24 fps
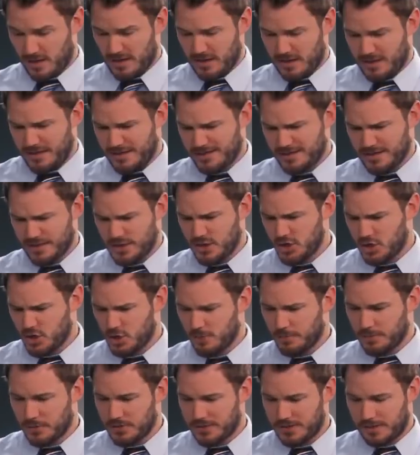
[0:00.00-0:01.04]
When they say
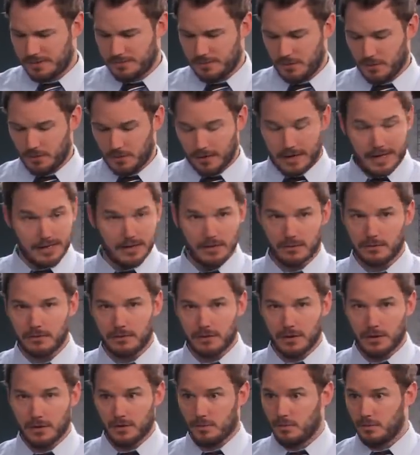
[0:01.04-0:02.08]
2% milk, I
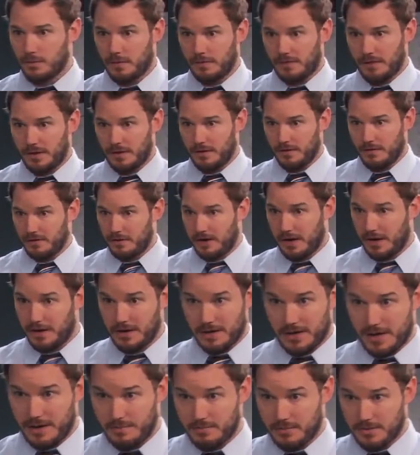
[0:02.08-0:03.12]
don't know what the other
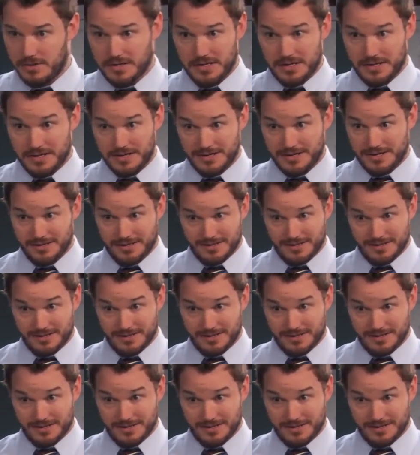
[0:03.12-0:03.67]
98%